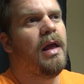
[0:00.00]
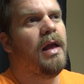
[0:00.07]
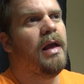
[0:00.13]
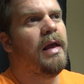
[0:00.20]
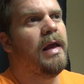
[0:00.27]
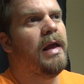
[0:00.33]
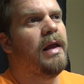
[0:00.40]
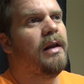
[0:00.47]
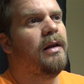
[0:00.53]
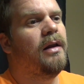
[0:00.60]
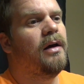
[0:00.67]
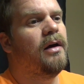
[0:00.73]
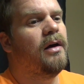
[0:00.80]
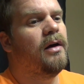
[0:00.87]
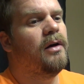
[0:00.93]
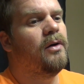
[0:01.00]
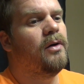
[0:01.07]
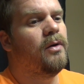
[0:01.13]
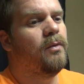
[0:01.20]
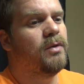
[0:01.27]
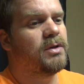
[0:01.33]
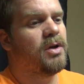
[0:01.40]
and
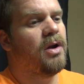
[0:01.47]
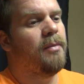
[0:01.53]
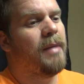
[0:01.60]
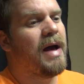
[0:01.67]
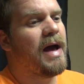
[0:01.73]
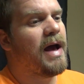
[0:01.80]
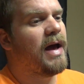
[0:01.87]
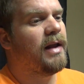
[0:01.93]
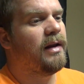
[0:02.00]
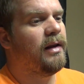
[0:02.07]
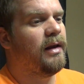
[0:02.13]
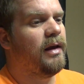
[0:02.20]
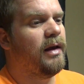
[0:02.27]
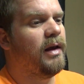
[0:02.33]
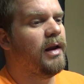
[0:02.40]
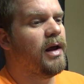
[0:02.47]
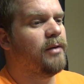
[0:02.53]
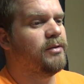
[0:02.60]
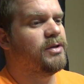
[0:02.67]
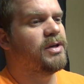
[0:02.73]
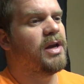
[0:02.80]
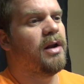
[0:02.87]
was going to buy it, and I
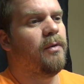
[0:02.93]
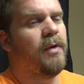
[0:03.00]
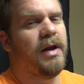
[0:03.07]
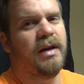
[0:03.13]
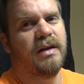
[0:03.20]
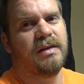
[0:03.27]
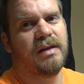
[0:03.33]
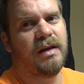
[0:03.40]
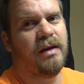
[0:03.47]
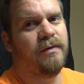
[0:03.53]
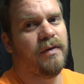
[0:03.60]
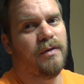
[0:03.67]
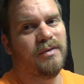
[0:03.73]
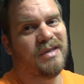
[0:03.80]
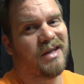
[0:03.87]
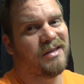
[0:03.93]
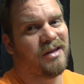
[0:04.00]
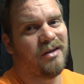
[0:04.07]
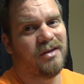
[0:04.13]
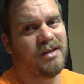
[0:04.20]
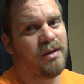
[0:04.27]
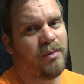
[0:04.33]
was just kind of waiting to see if he was actually
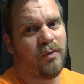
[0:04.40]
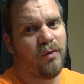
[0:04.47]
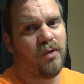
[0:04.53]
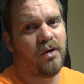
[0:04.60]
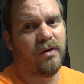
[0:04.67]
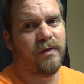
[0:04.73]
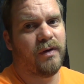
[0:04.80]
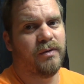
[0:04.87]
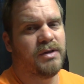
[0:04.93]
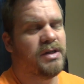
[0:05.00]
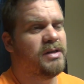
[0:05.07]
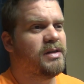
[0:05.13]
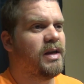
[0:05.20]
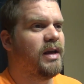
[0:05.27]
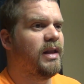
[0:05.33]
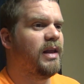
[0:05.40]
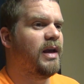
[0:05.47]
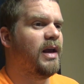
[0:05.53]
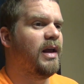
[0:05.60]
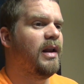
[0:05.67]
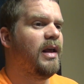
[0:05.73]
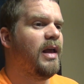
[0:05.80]
going to one or if he was just saying
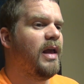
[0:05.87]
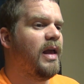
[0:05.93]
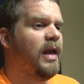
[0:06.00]
that.